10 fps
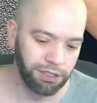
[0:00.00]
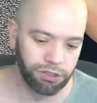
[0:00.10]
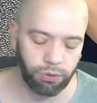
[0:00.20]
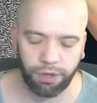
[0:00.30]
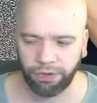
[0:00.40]

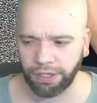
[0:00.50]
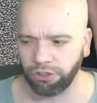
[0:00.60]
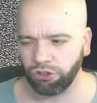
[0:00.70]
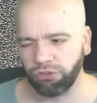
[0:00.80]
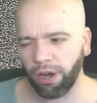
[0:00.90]
So if I
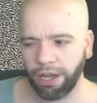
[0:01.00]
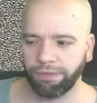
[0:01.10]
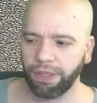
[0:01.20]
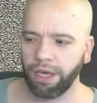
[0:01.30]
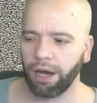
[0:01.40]
can
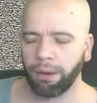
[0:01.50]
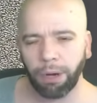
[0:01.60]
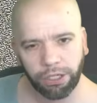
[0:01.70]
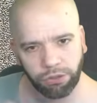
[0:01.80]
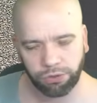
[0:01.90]
drive there, I
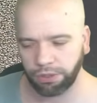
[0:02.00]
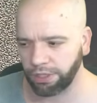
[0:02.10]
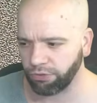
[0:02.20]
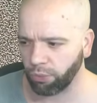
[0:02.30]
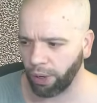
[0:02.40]
might use a
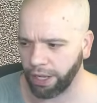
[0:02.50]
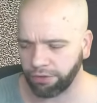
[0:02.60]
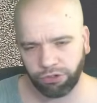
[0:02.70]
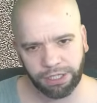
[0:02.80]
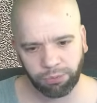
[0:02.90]
different way
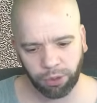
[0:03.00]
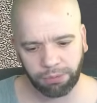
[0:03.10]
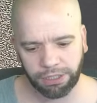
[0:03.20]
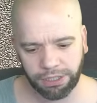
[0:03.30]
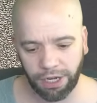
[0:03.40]
of transporting
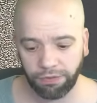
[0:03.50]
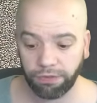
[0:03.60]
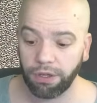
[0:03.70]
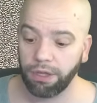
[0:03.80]
my stuff.